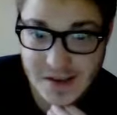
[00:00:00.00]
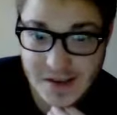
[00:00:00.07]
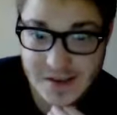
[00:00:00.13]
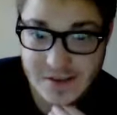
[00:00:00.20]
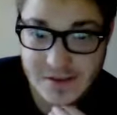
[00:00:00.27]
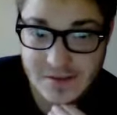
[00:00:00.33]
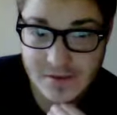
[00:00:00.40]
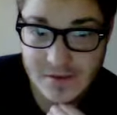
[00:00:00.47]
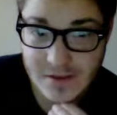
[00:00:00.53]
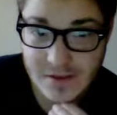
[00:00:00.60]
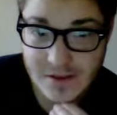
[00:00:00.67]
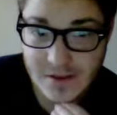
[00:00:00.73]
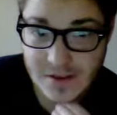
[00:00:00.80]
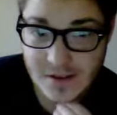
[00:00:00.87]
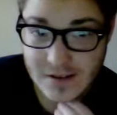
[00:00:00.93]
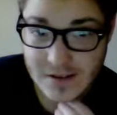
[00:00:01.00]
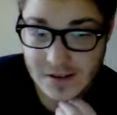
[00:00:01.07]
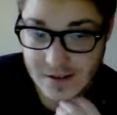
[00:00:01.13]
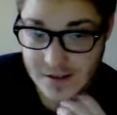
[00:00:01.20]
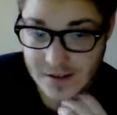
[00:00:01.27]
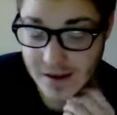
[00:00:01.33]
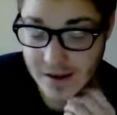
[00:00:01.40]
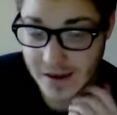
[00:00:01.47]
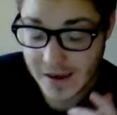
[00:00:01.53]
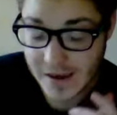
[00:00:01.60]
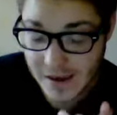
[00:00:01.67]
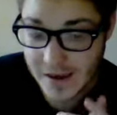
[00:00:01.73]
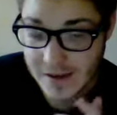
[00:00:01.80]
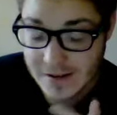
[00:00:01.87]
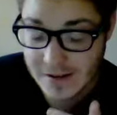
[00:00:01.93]
and
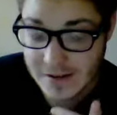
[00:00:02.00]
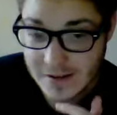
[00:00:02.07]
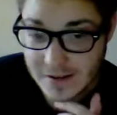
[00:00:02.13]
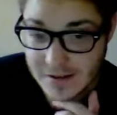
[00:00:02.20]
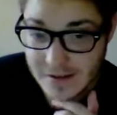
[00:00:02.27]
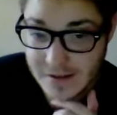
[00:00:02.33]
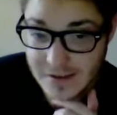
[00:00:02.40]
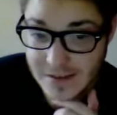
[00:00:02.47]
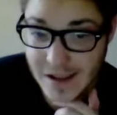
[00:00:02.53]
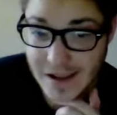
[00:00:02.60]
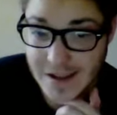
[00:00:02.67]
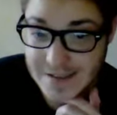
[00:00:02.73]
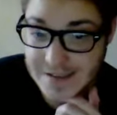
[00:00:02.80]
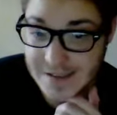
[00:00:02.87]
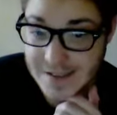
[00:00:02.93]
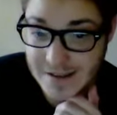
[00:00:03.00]
that's